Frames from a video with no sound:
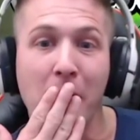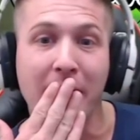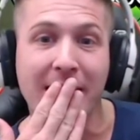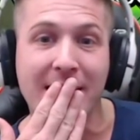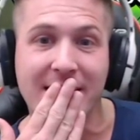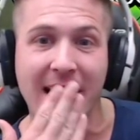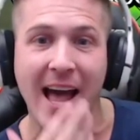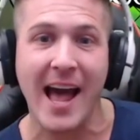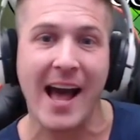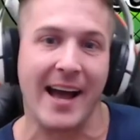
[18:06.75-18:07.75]
What is
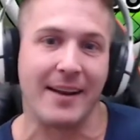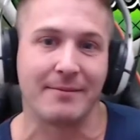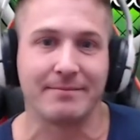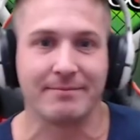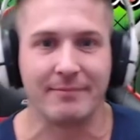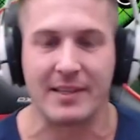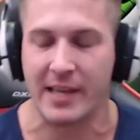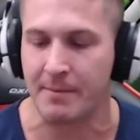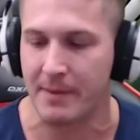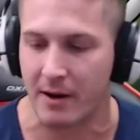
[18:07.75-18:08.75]
that? It's
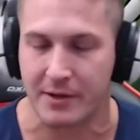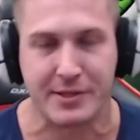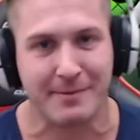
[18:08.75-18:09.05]
in Beerus.